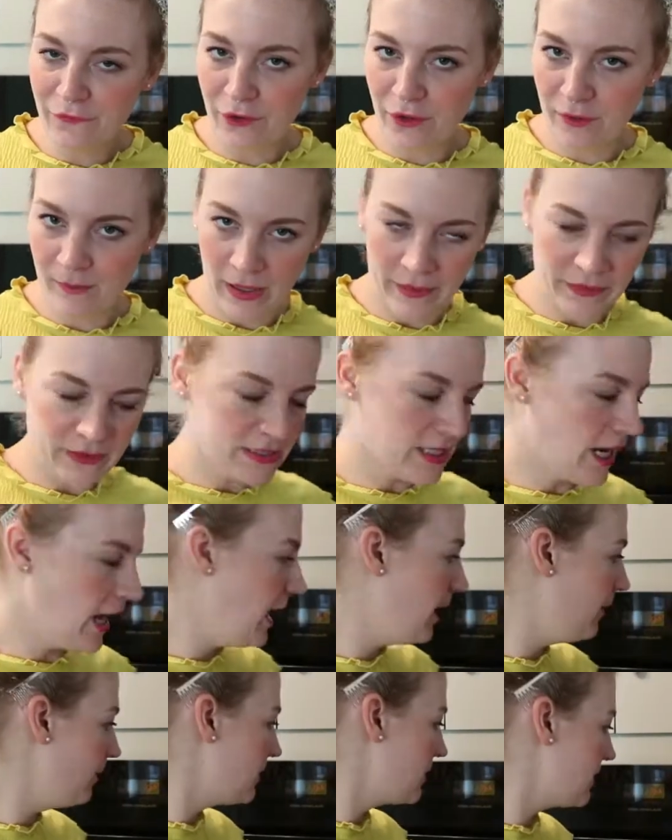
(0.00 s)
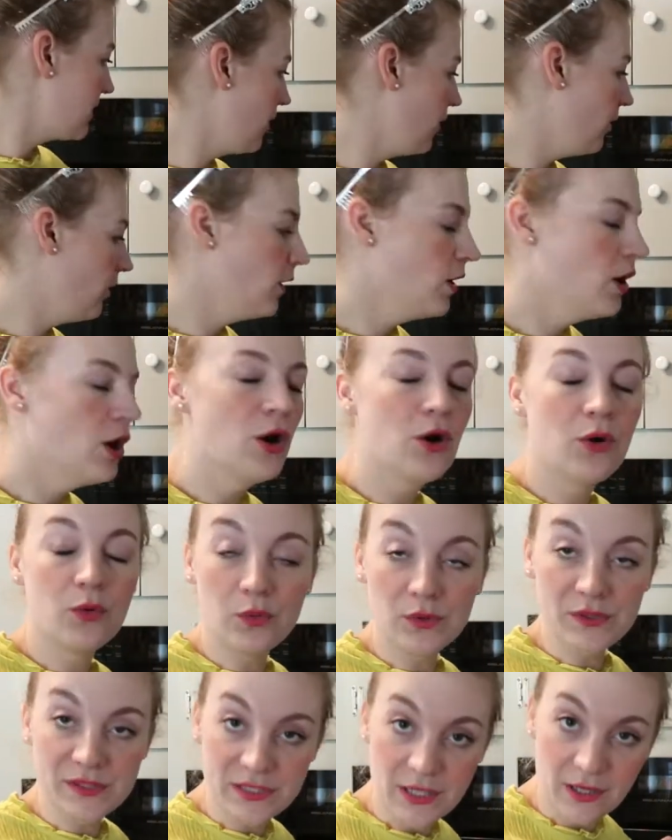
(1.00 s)
firm on the top, so
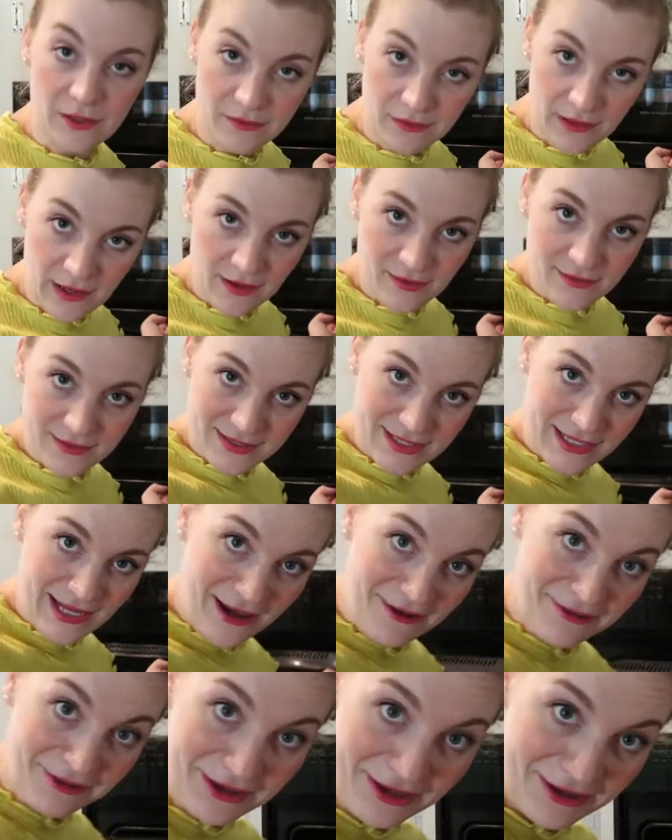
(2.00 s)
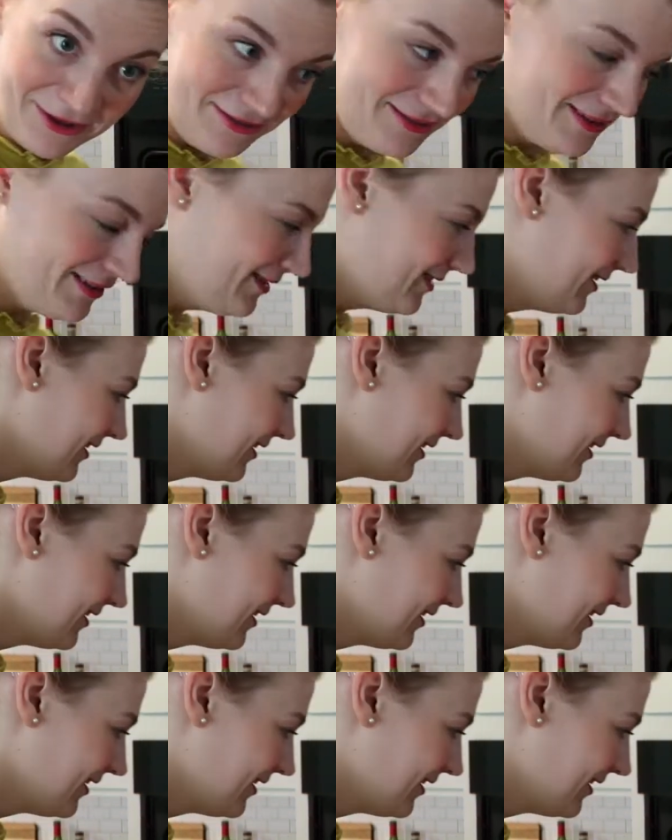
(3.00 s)
we'll start there and see how it goes.